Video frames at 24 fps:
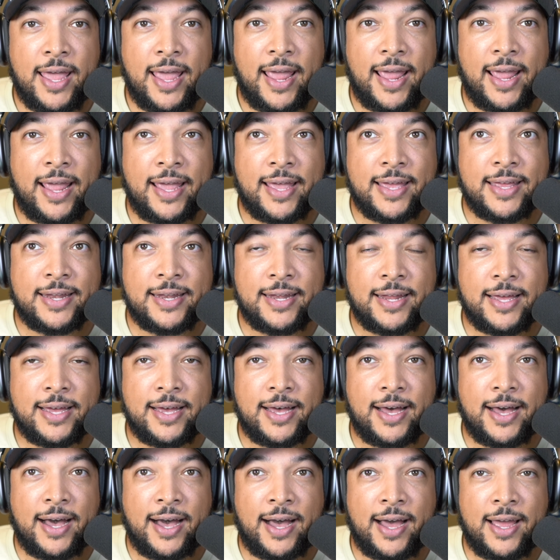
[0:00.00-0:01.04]
And
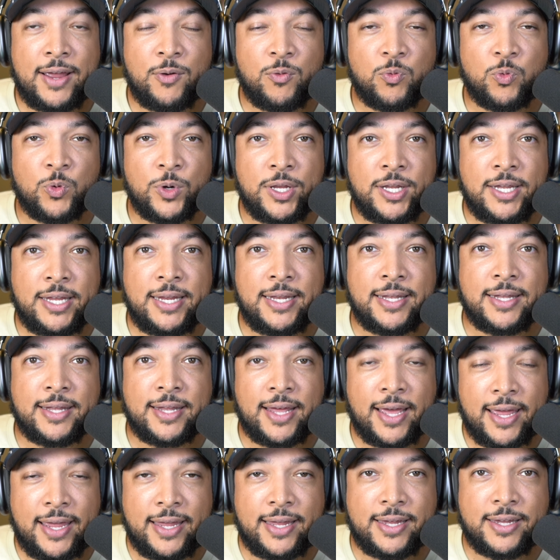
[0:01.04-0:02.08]
I really
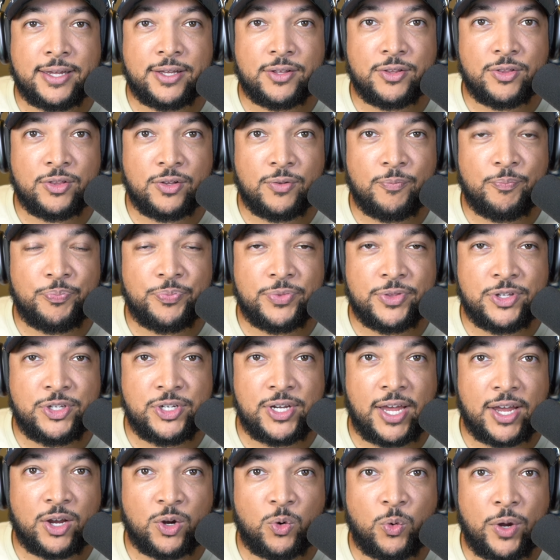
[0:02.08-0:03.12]
like
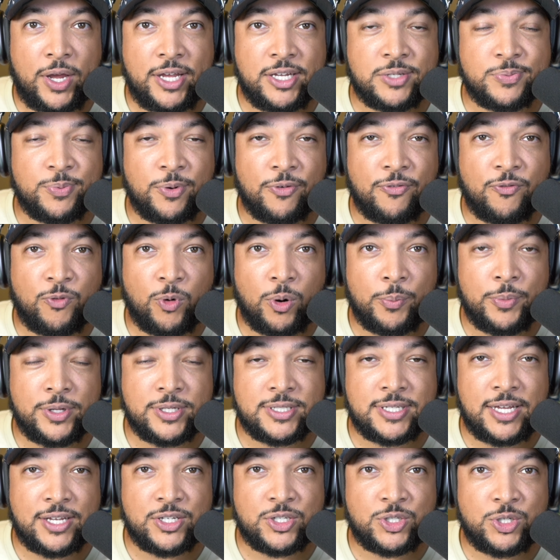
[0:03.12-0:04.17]
Jack Quaid's
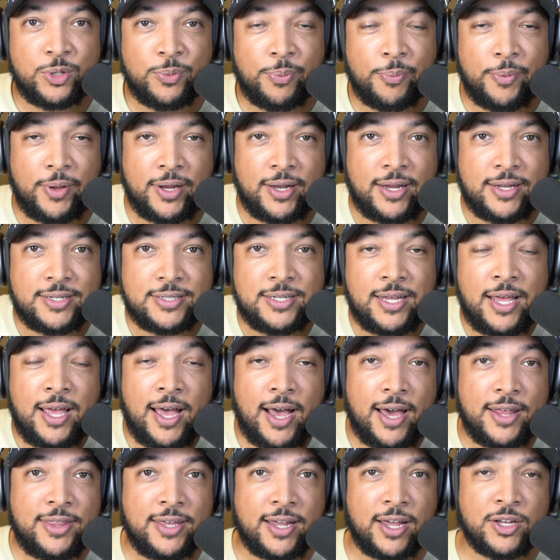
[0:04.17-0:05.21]
performance as Superman. I,
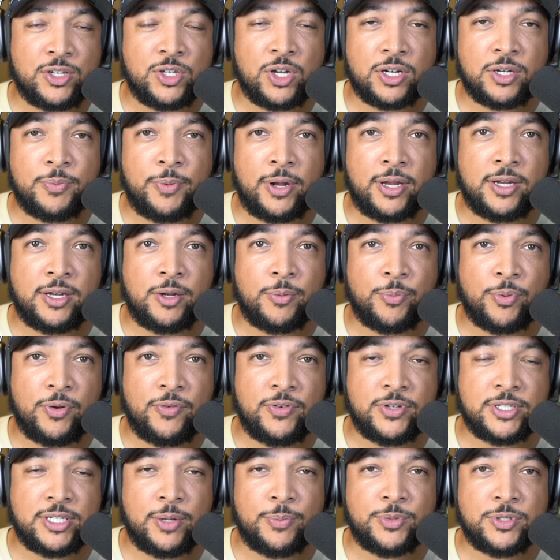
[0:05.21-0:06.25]
I think I talked about it in a
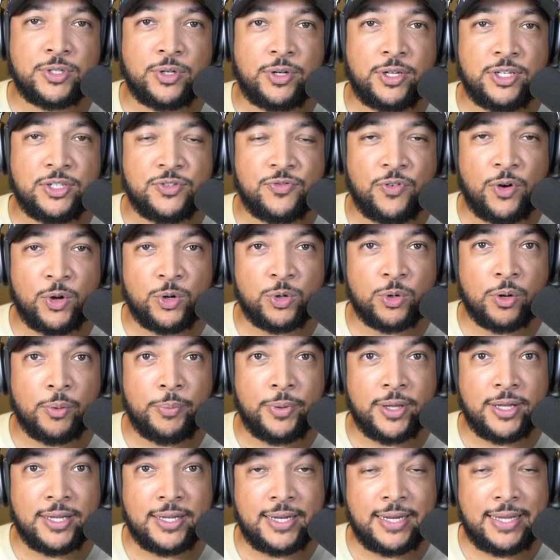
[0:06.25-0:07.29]
previous episode. His
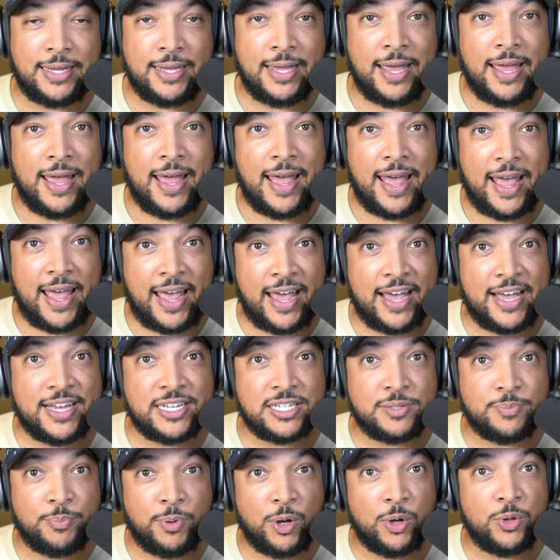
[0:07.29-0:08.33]
vulnerability
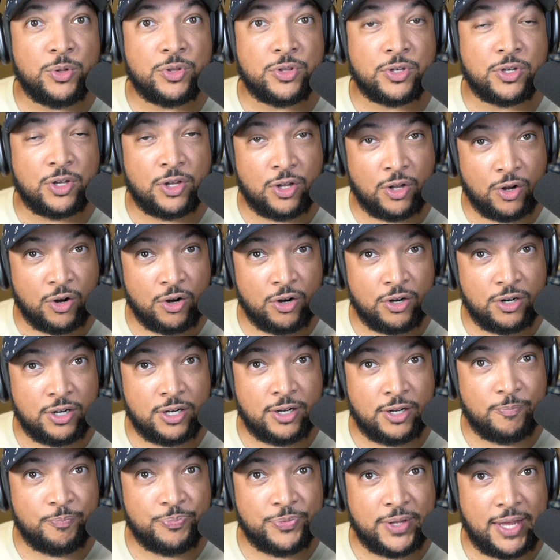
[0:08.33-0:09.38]
as both Clark
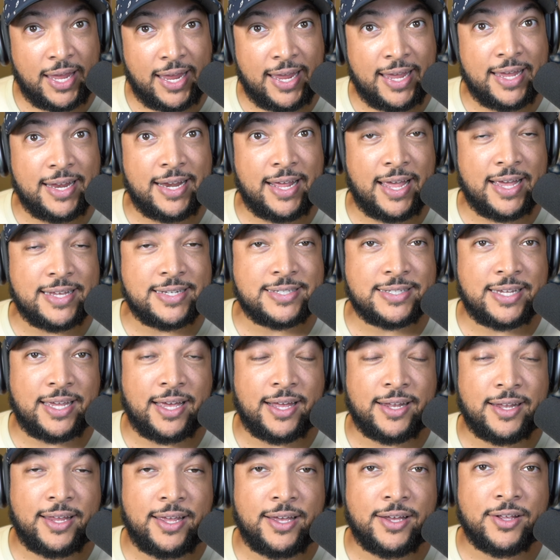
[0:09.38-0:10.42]
and as
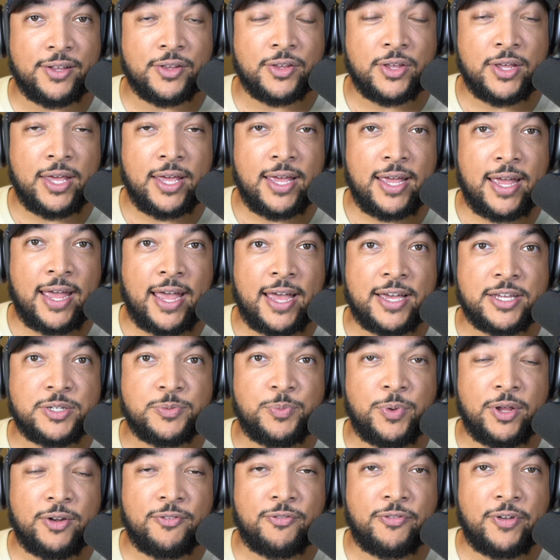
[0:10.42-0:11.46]
Kal El has
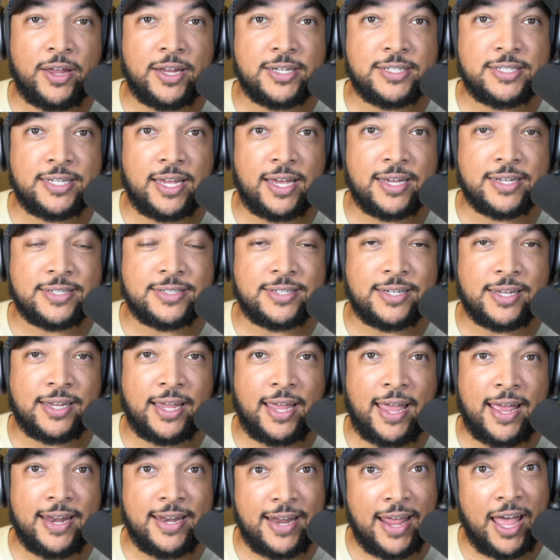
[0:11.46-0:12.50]
been fantastic.
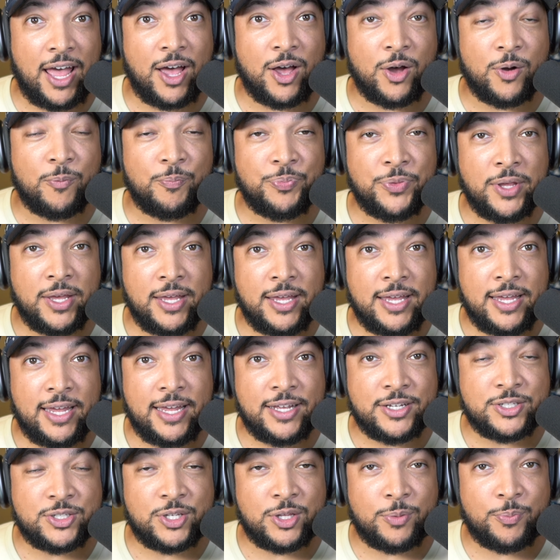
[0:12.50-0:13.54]
And now
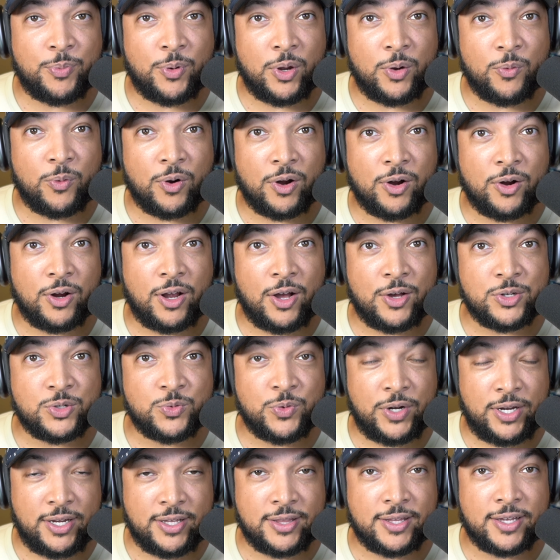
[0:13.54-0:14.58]
it's to the point where I was
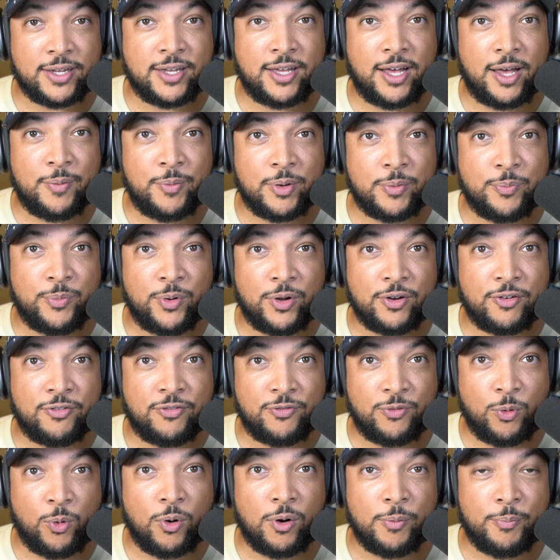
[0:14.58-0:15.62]
reading the comic book
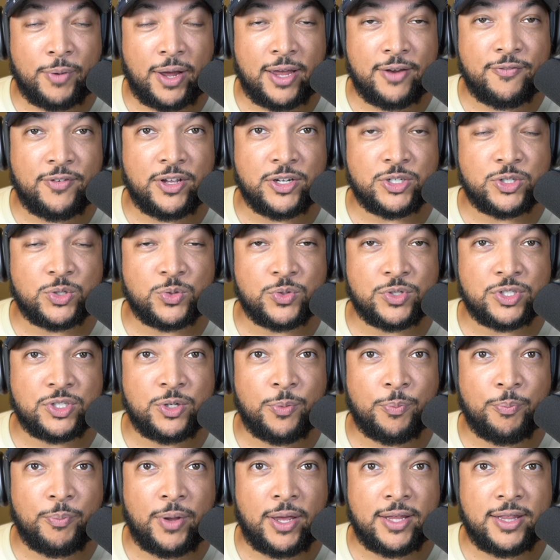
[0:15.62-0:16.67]
for My Adventures with
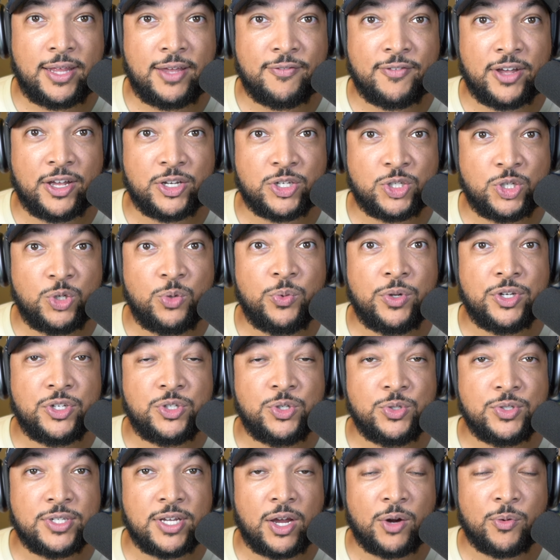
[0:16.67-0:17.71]
Superman. They've got two
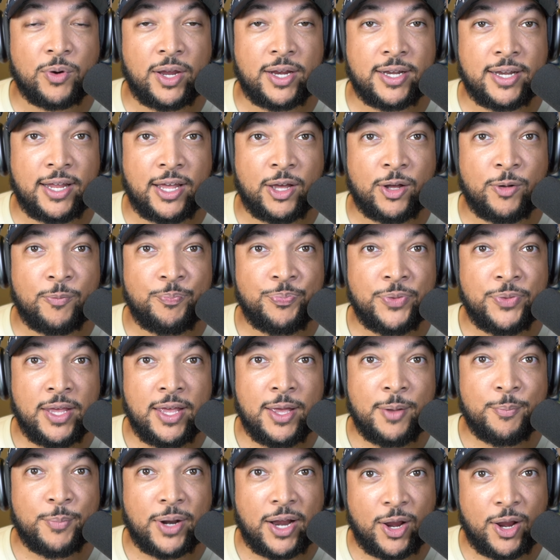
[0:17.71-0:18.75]
issues out right now,
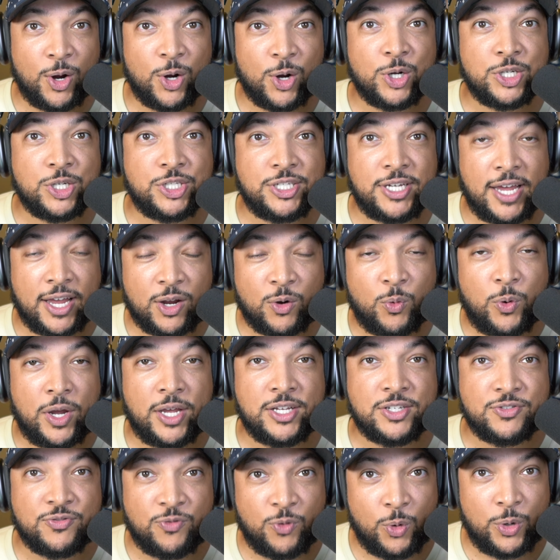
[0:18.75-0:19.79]
but I heard Jack
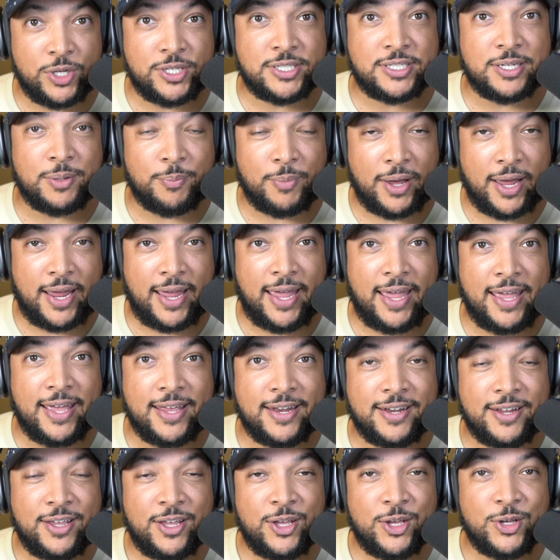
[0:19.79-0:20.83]
Quaid's voice in my
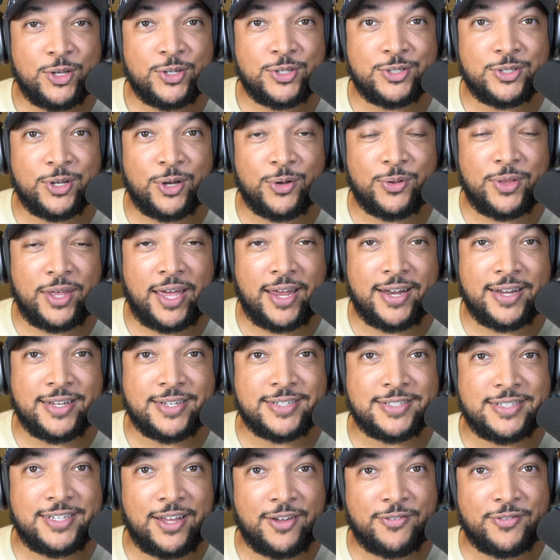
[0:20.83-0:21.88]
head. So that is
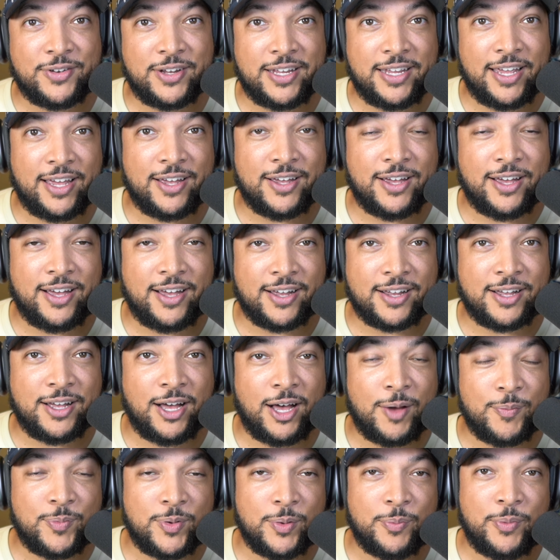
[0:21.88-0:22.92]
definitely a, a
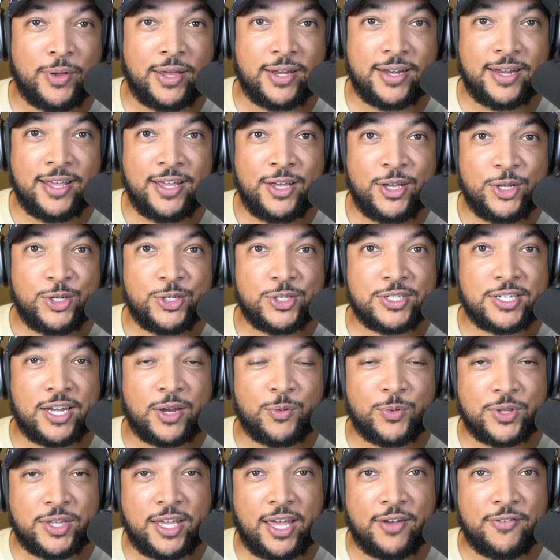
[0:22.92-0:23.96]
compliment. Just like
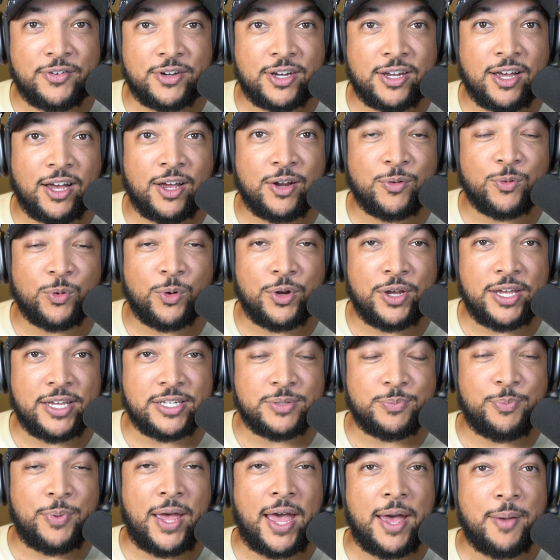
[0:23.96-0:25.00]
with Kevin Conroy as
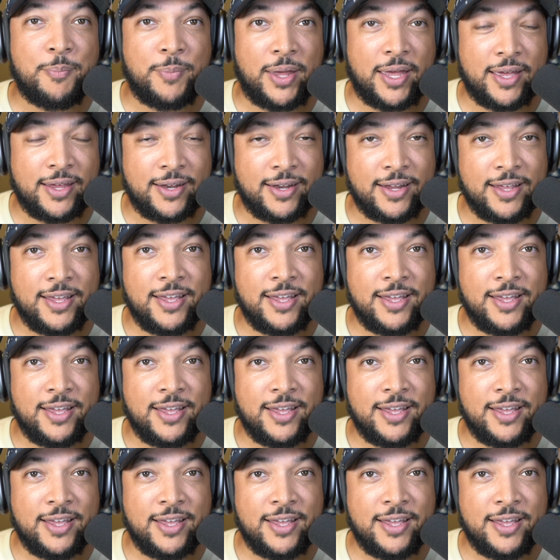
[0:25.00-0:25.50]
Batman,